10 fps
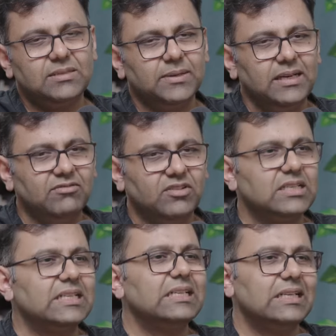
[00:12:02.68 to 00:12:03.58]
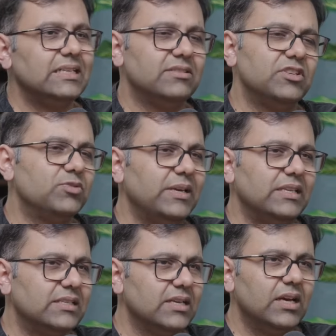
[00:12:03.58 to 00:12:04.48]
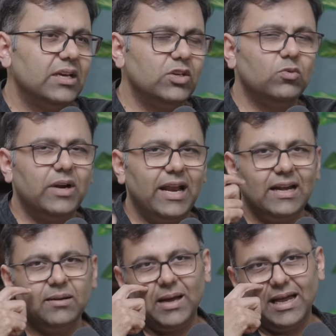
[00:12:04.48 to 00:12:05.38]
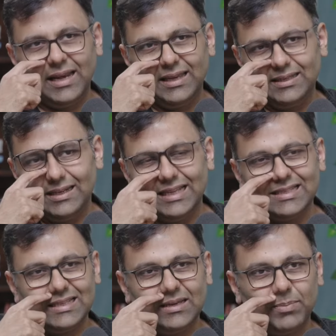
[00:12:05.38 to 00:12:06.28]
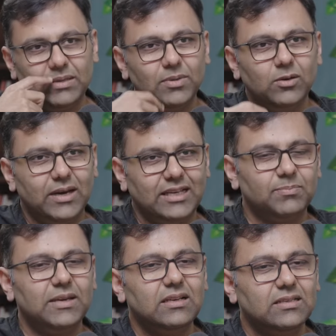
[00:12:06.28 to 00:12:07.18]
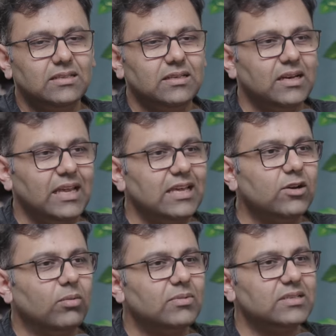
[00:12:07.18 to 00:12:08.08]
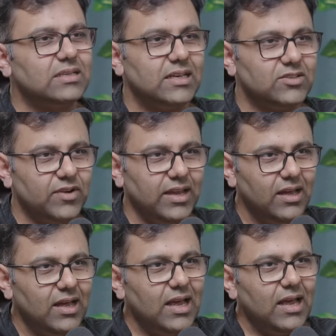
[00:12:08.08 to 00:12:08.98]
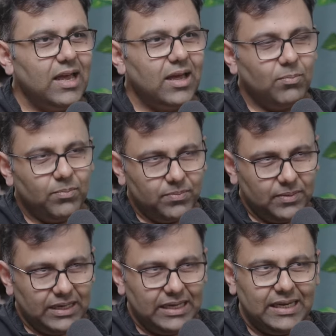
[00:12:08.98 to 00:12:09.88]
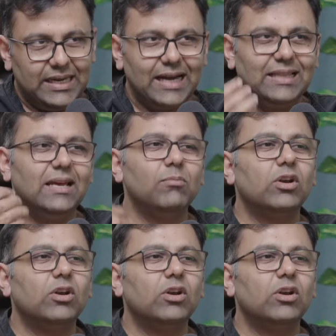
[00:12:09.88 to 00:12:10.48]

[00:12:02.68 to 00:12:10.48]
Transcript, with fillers: typically verticalized, which means you would end up hiring, let's say, people who are experienced in an e-commerce industry, get them